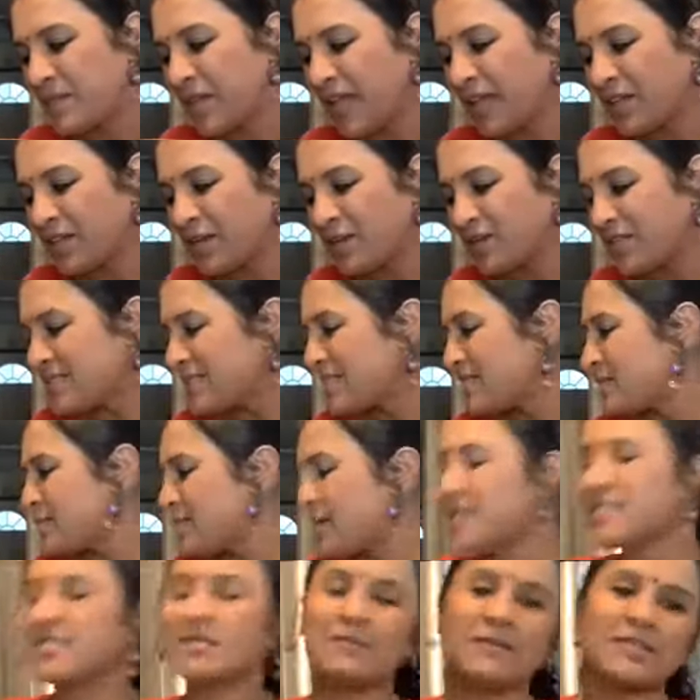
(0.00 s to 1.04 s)
I noticed in the
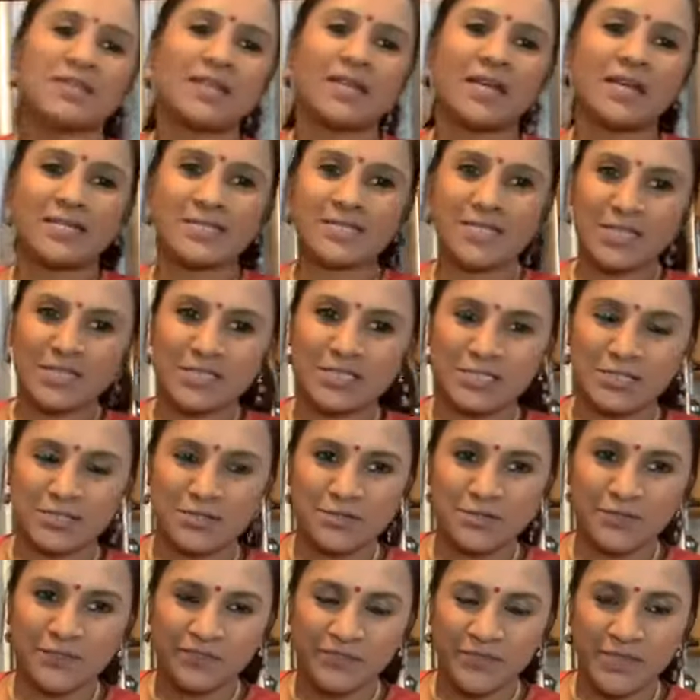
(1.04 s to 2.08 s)
recipe that I sent
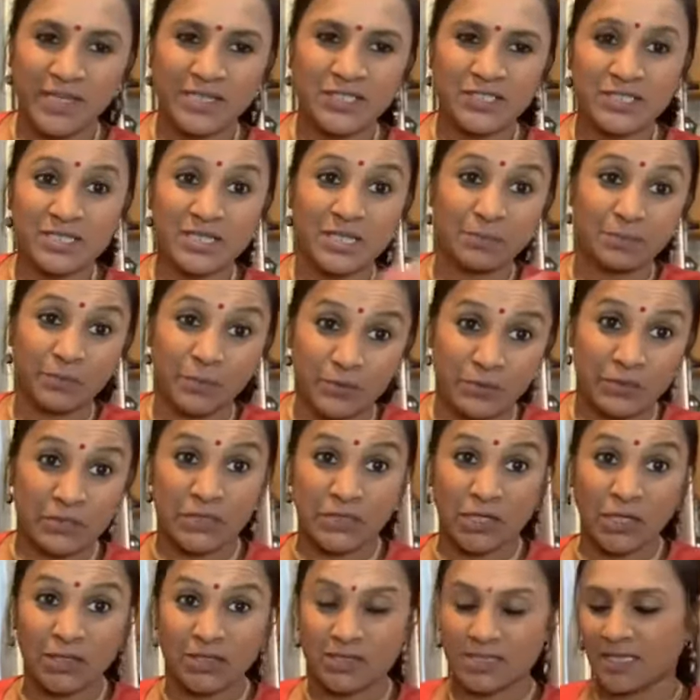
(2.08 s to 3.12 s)
you, I just said put the
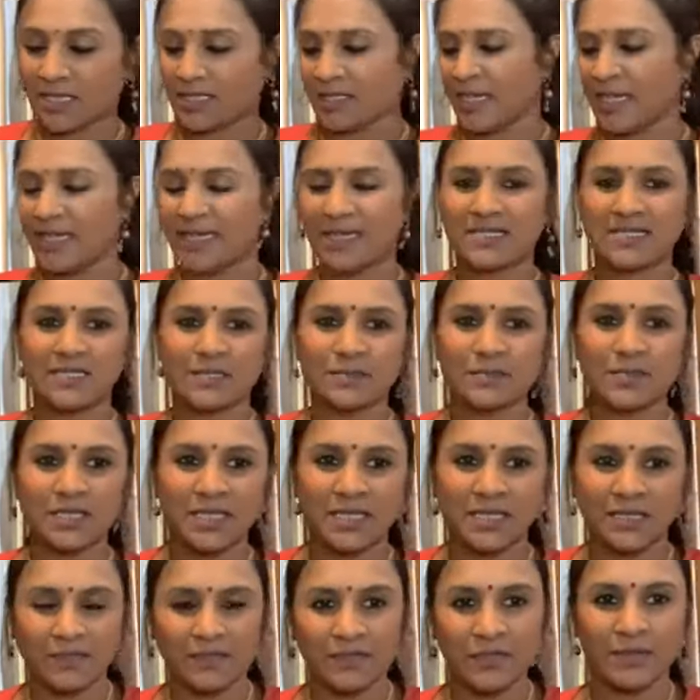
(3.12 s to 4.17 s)
salt in and I didn't really
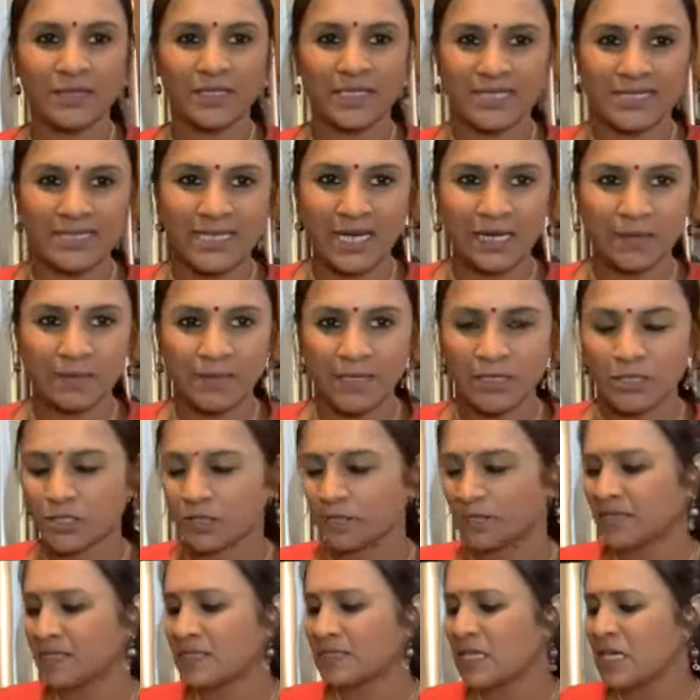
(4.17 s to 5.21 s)
give you an exact
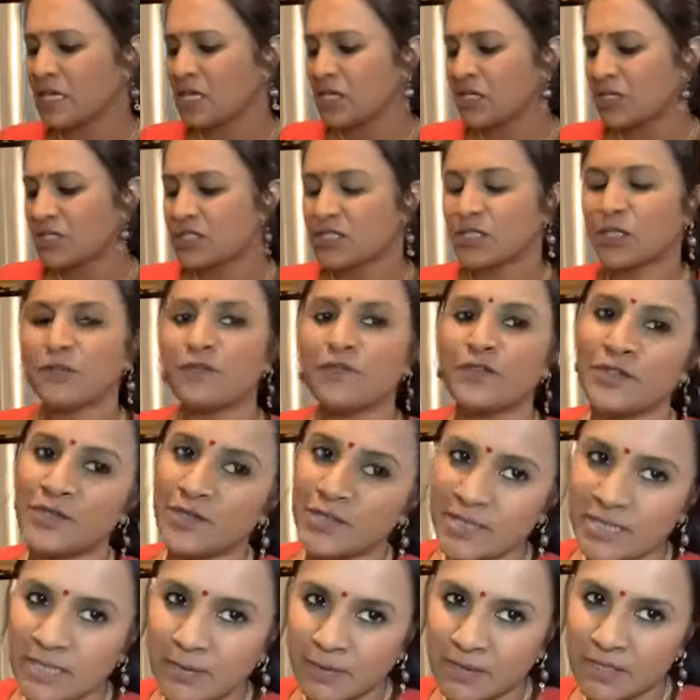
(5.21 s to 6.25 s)
measurement. So for
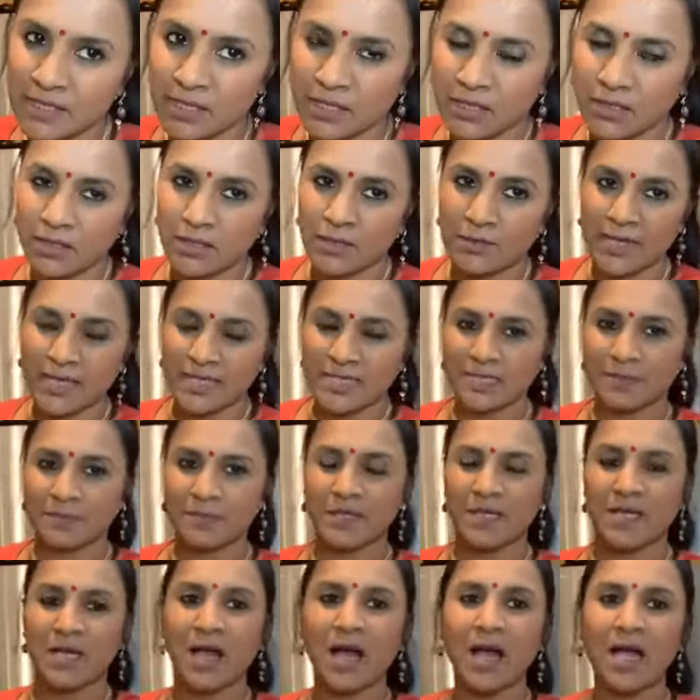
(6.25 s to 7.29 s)
this particular
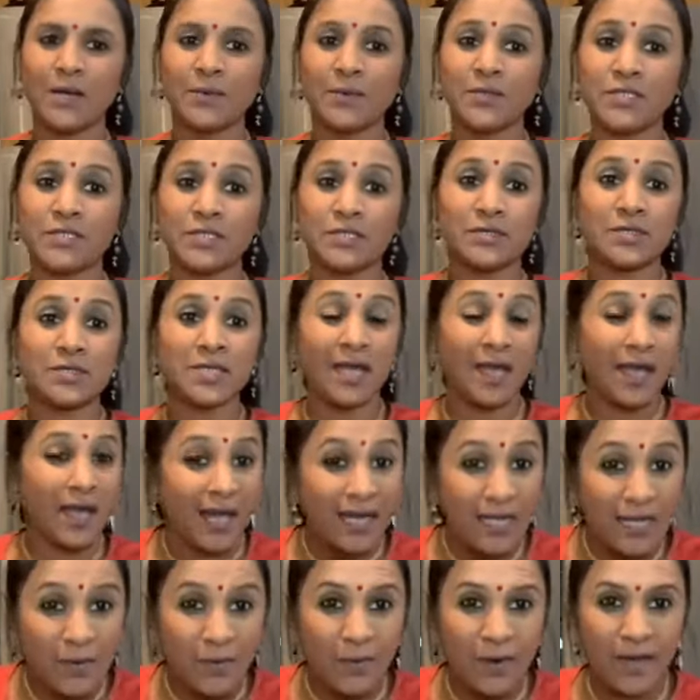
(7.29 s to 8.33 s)
recipe, I would use
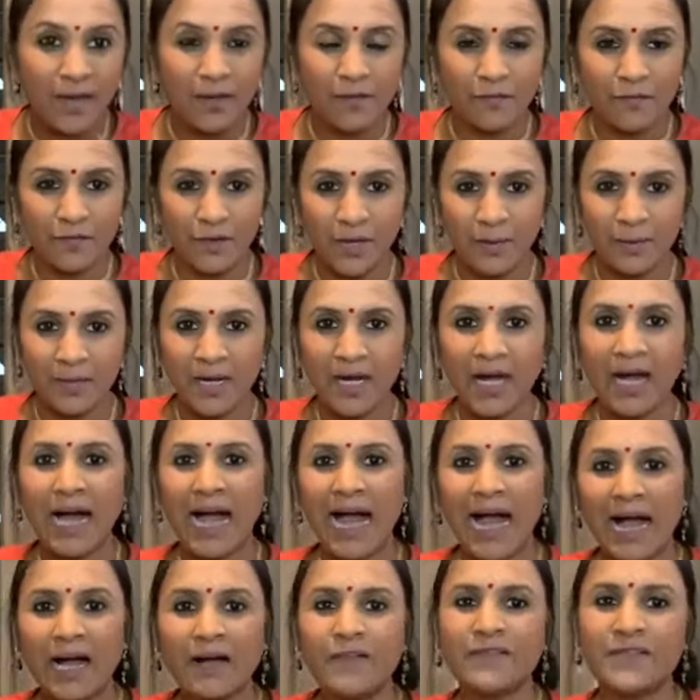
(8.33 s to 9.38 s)
anywhere from a
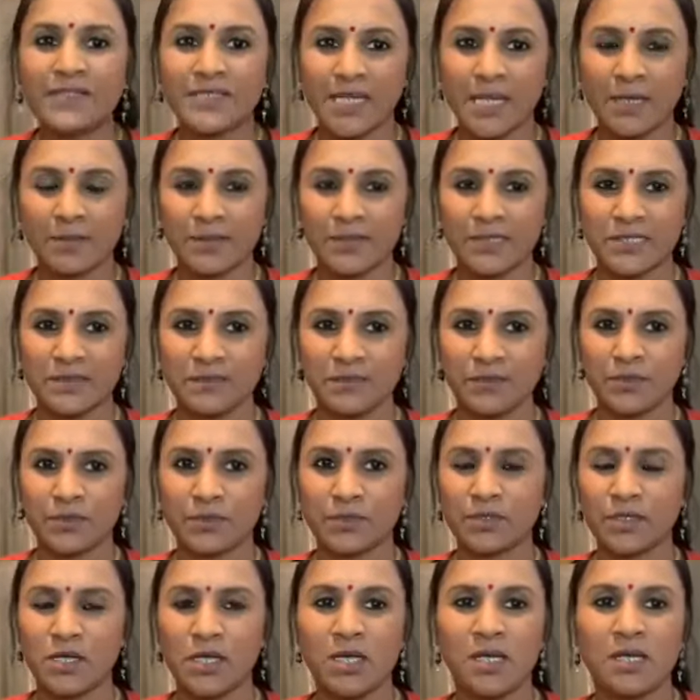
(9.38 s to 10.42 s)
half a
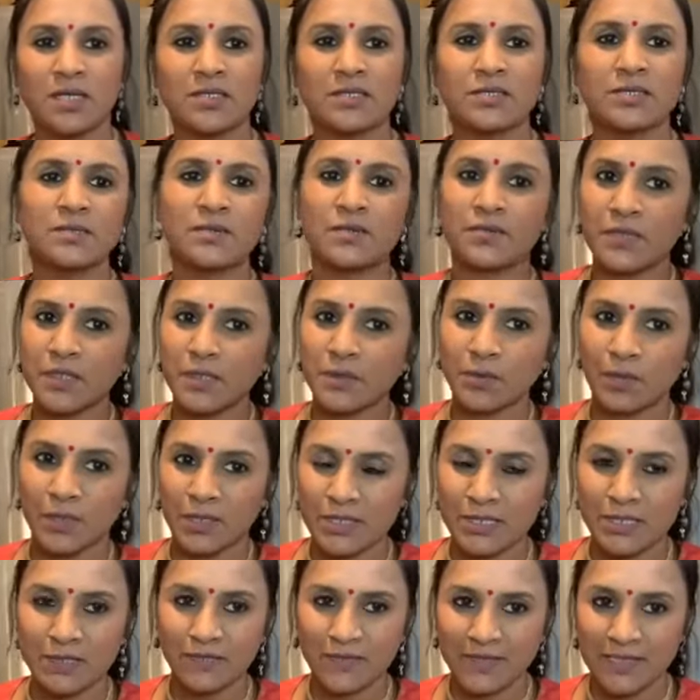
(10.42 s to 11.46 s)
tablespoon to three
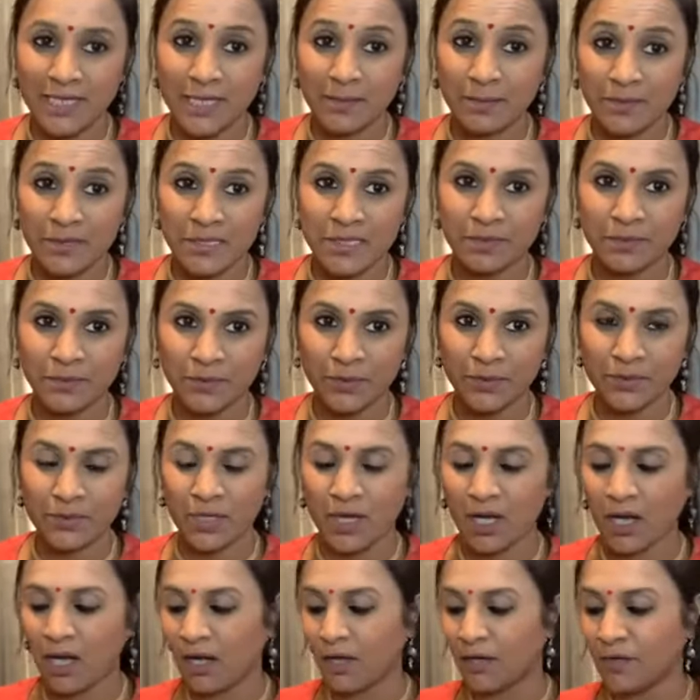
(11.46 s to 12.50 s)
quarters of a tablespoon
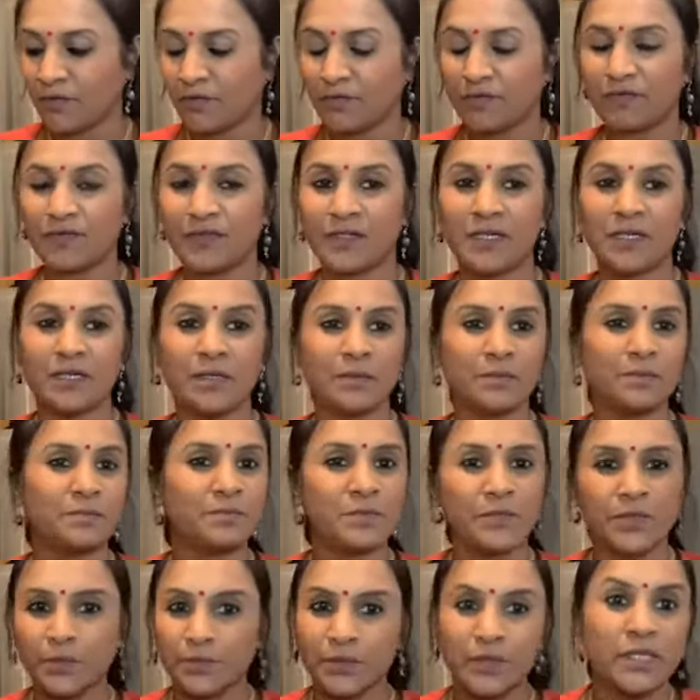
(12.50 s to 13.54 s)
of a
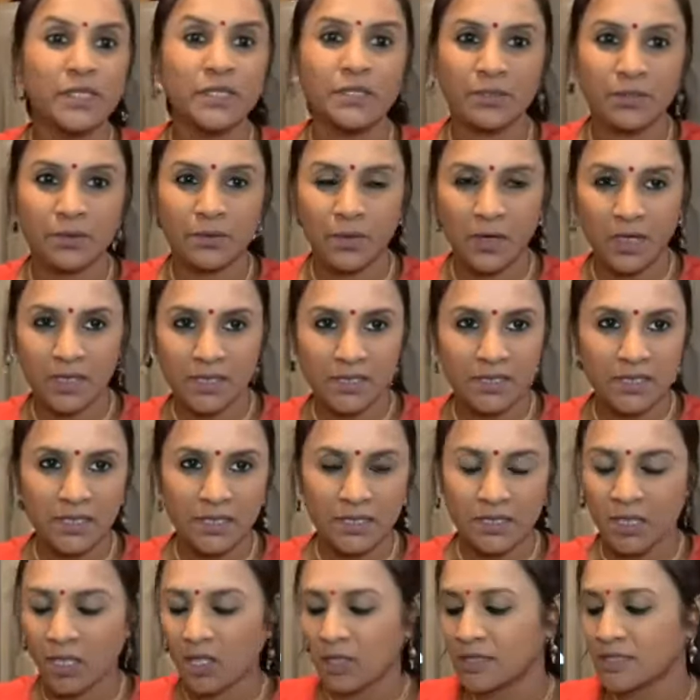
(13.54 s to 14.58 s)
really good quality
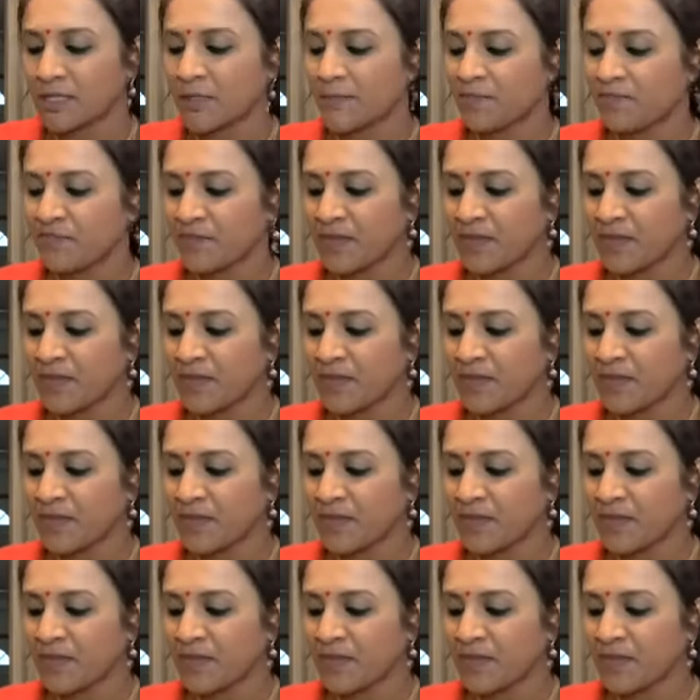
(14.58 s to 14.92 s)
salt.